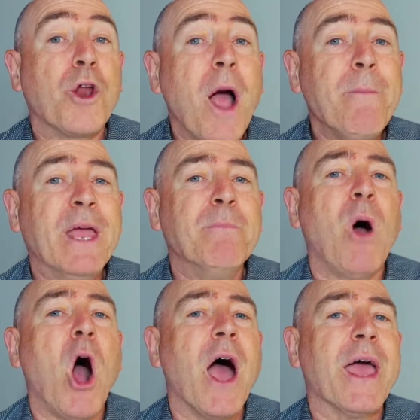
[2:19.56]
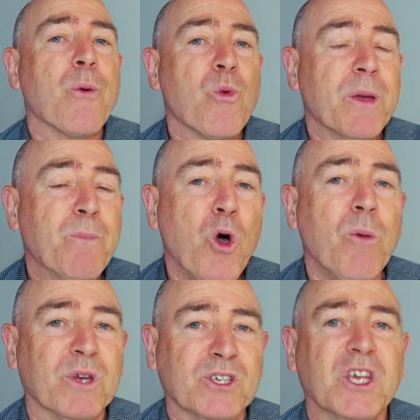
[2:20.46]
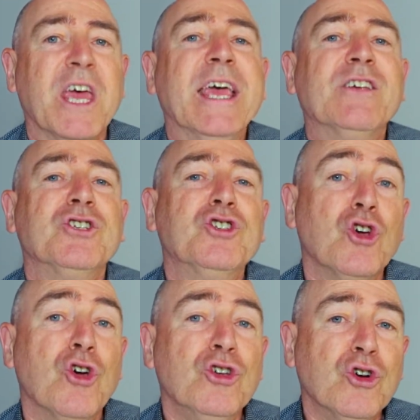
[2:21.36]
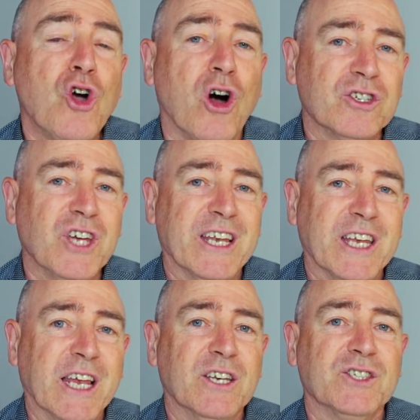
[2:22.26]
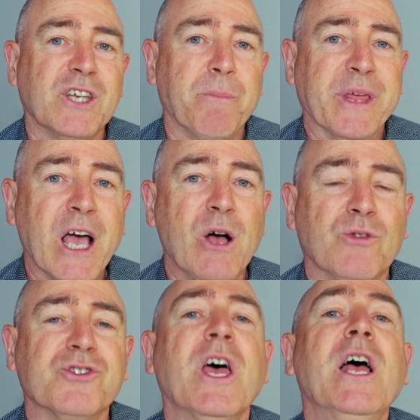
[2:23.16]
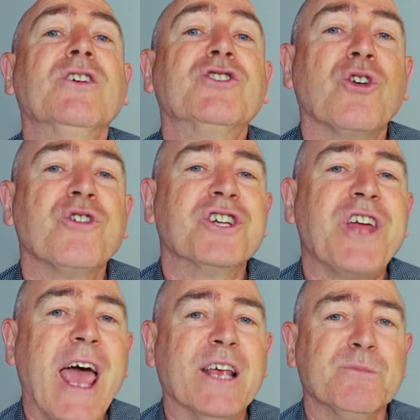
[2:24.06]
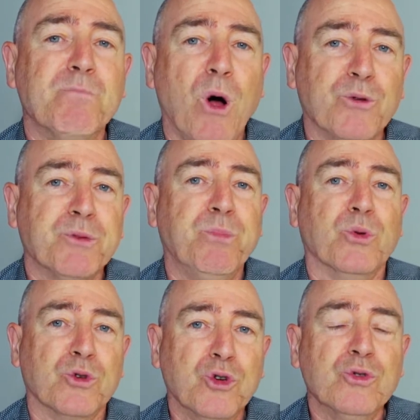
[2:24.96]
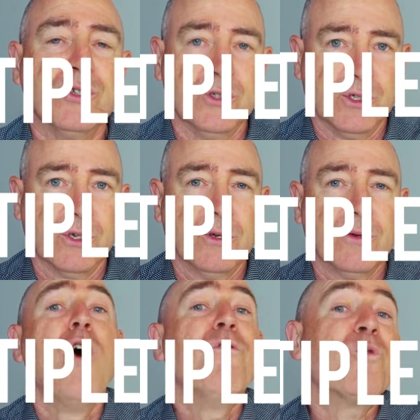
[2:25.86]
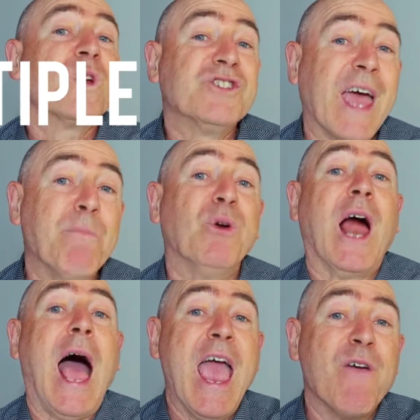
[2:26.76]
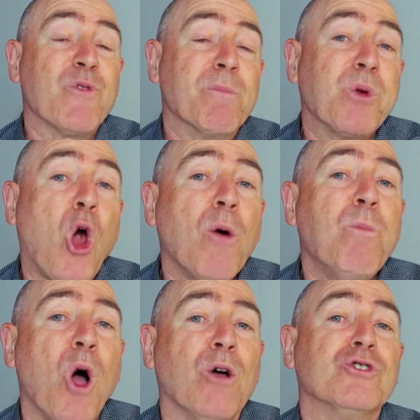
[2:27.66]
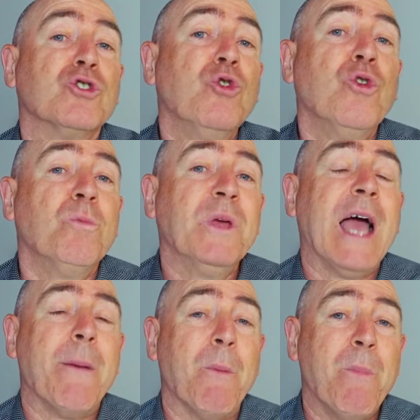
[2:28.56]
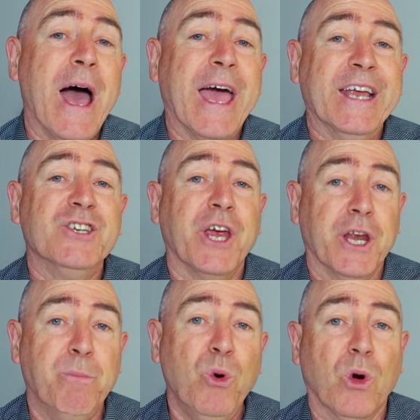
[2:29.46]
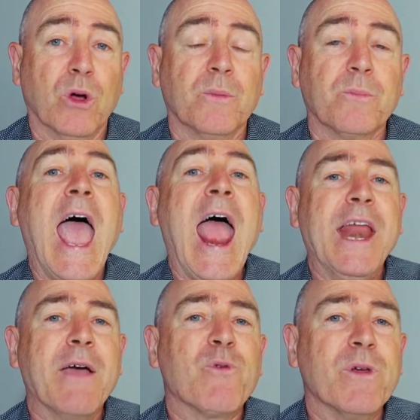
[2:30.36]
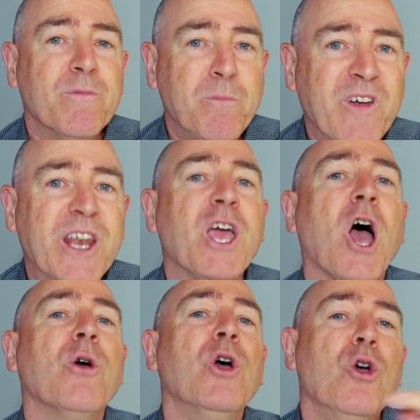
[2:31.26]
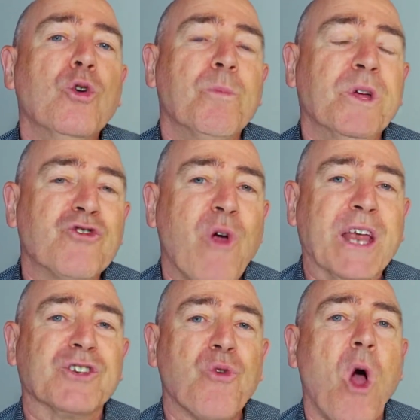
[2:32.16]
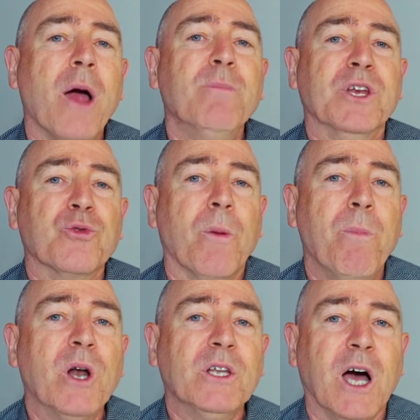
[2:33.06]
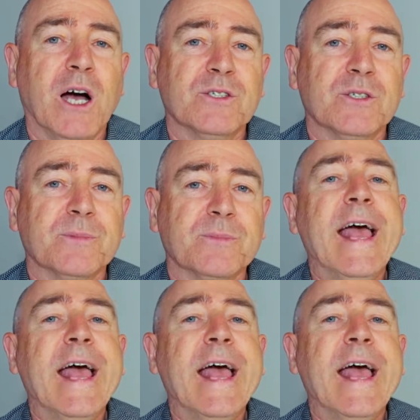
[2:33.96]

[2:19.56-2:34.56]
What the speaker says: I mean by repurpose is to turn your content into something else so that it has multiple uses. For example, every blog post could become a page in a book, and every video could be transcribed into a podcast.